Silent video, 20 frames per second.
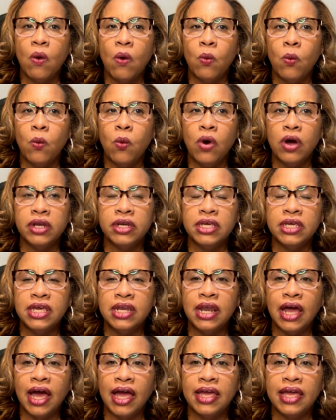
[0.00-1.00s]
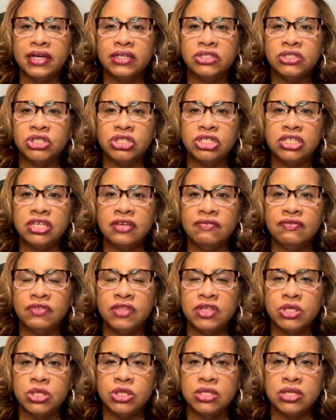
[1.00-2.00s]
what can I achieve
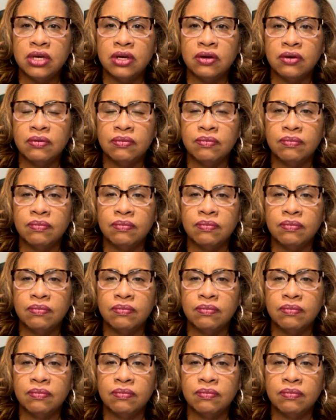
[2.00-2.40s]
this year?